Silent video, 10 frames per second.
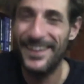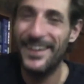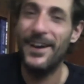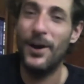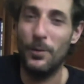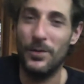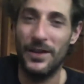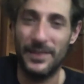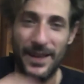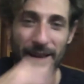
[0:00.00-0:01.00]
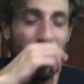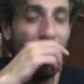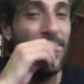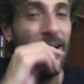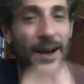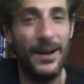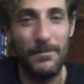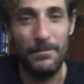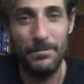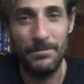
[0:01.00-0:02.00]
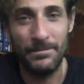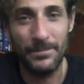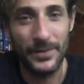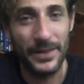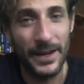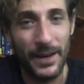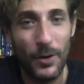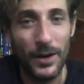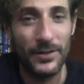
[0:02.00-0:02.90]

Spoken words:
I hope you like that. And then I wanted to